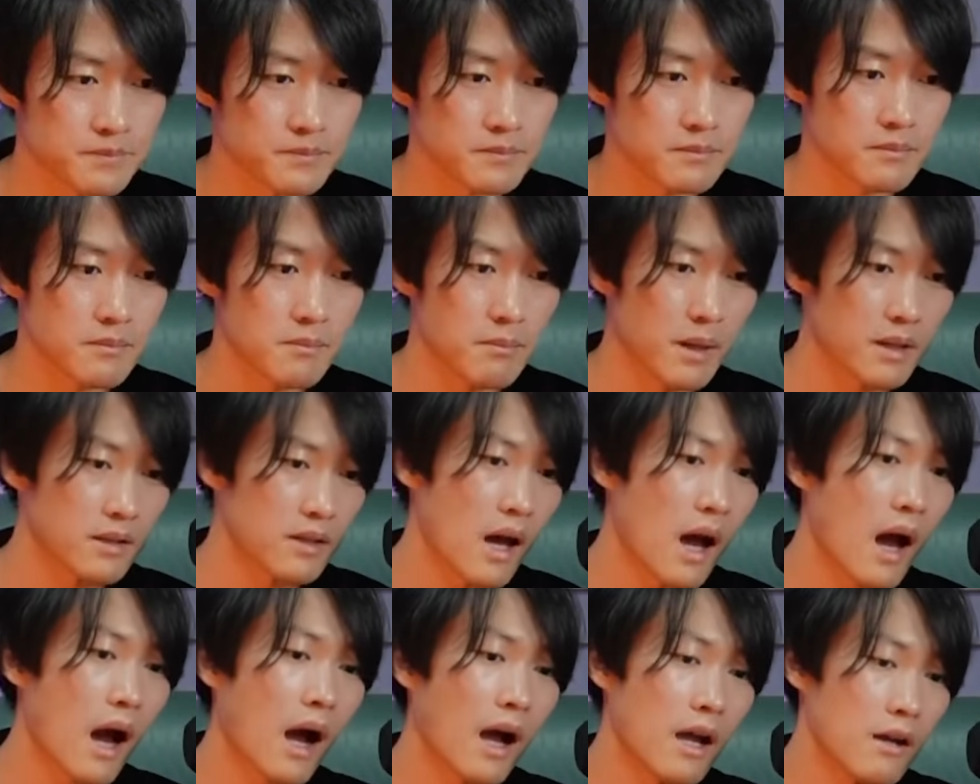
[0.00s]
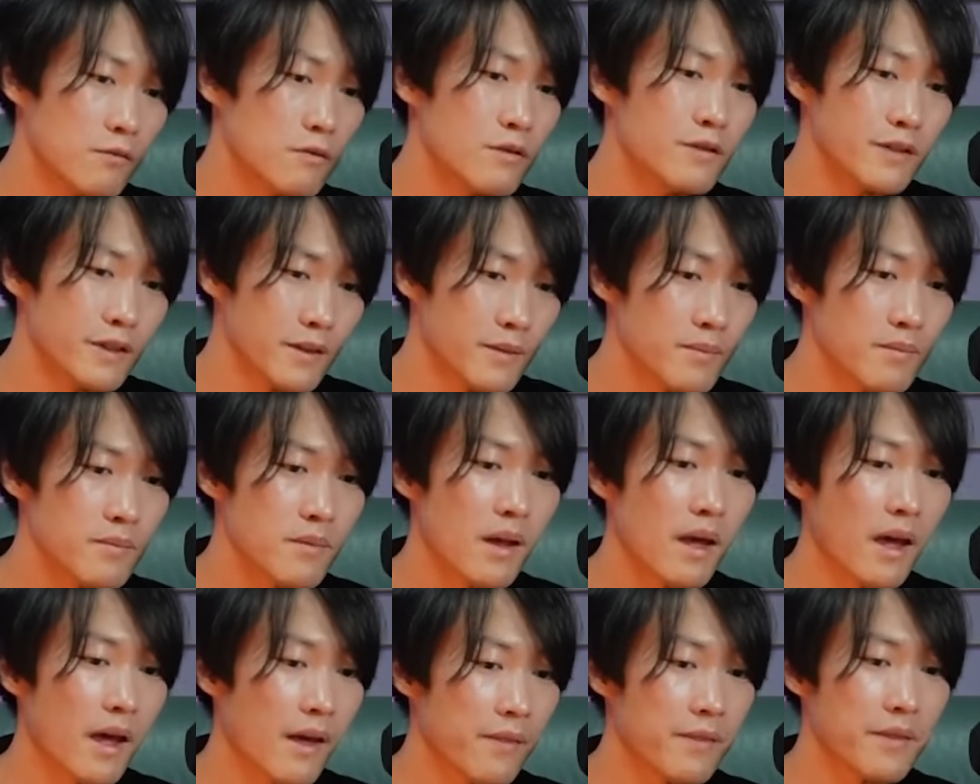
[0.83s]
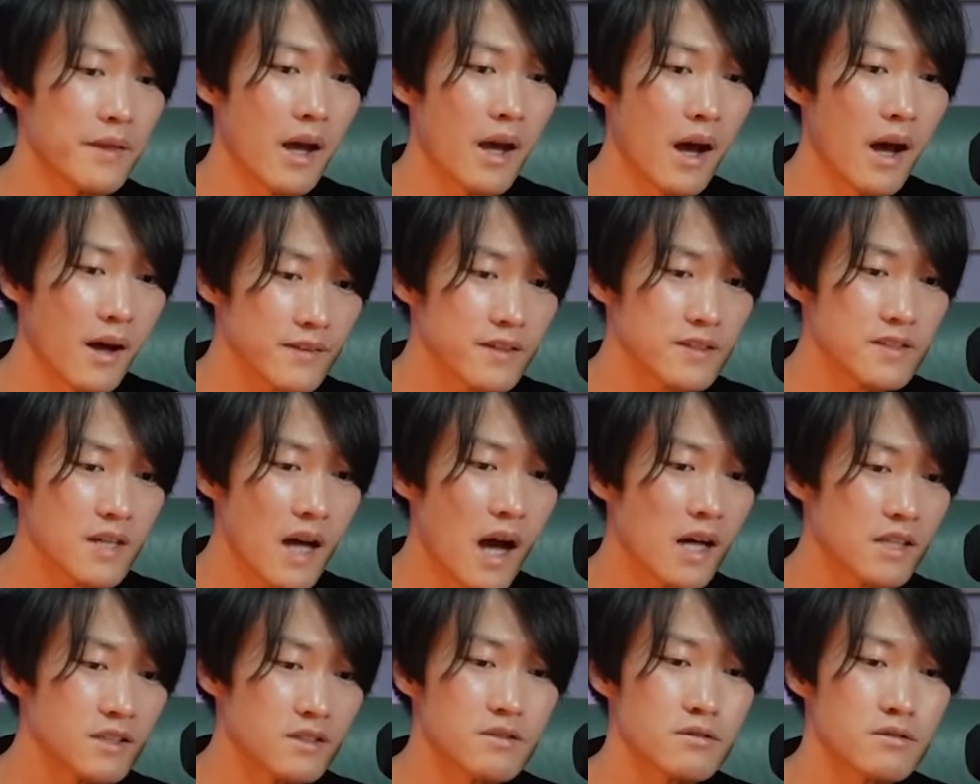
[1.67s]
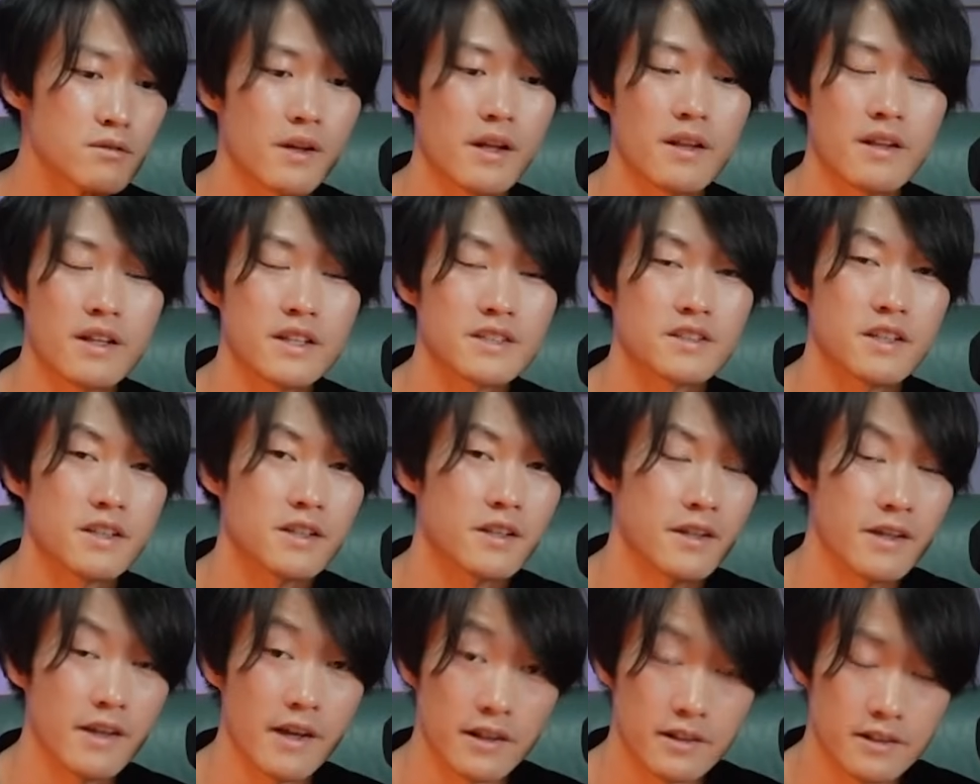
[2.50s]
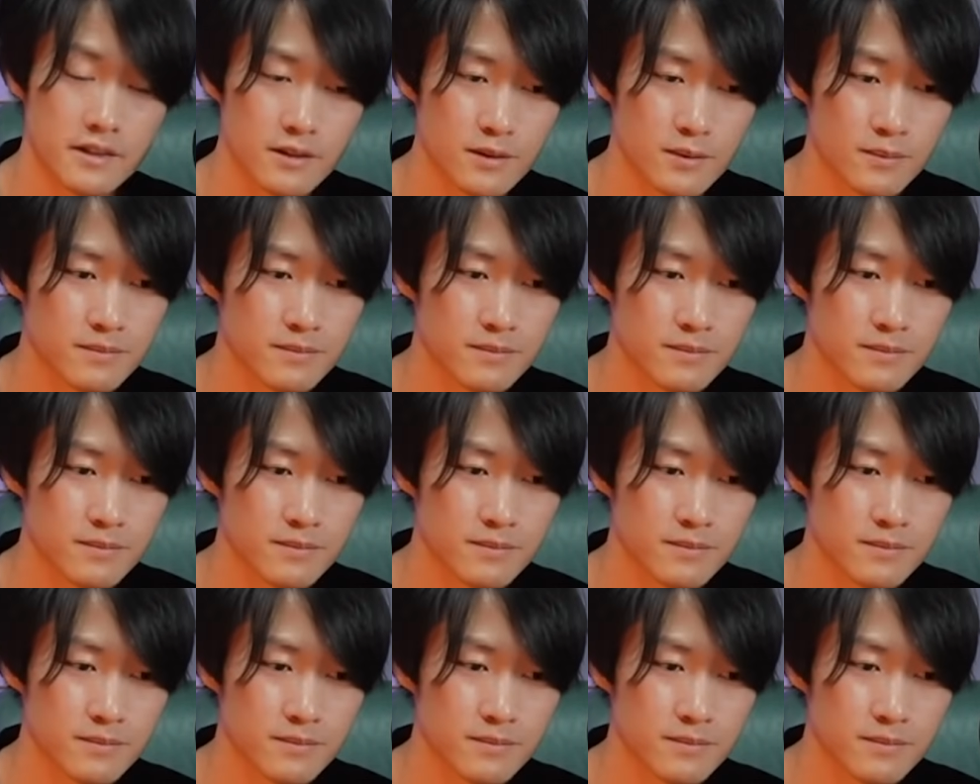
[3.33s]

But Halfdan and the others hasn't realized it yet.